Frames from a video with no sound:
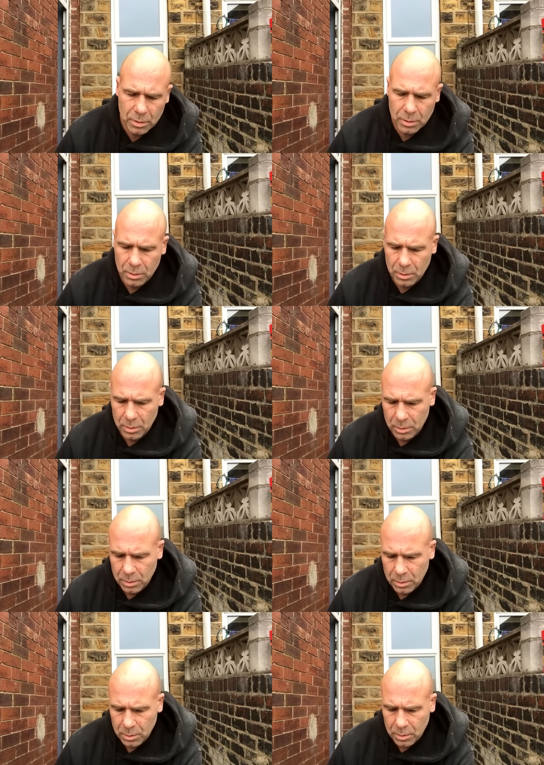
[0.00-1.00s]

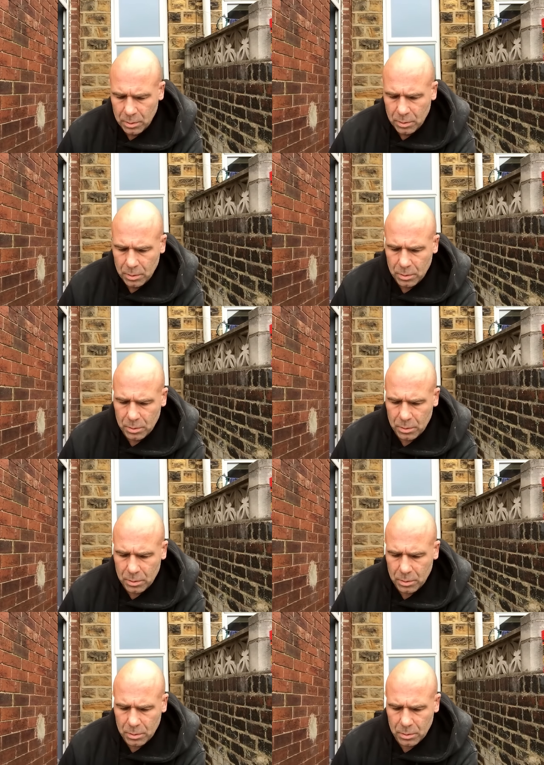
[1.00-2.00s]

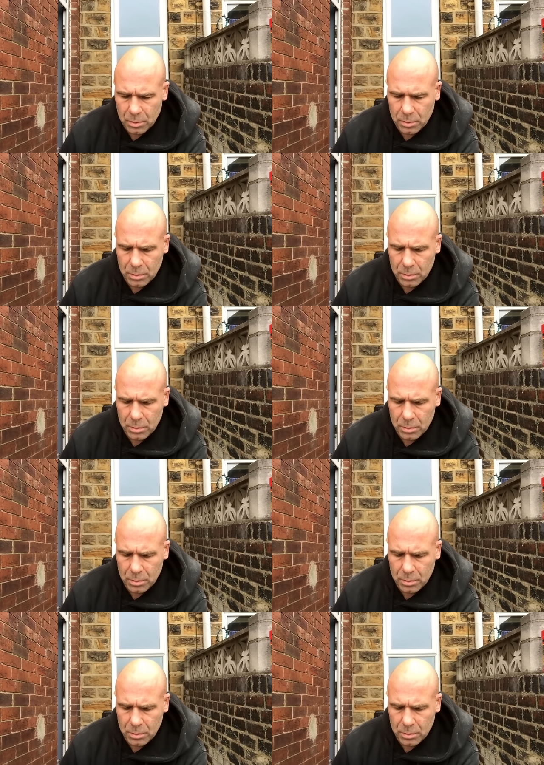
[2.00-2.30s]
(no one is talking)